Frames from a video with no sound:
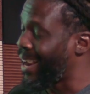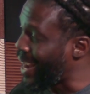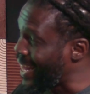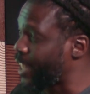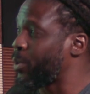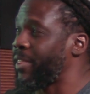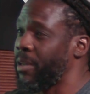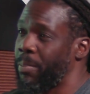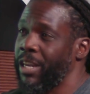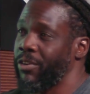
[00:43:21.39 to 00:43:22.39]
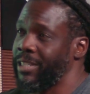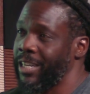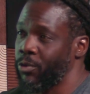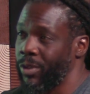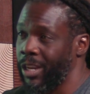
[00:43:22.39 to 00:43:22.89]
And that's what I think Peter
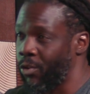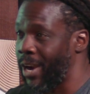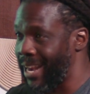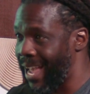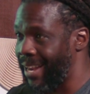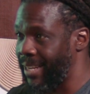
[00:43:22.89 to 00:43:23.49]
Attia is really great at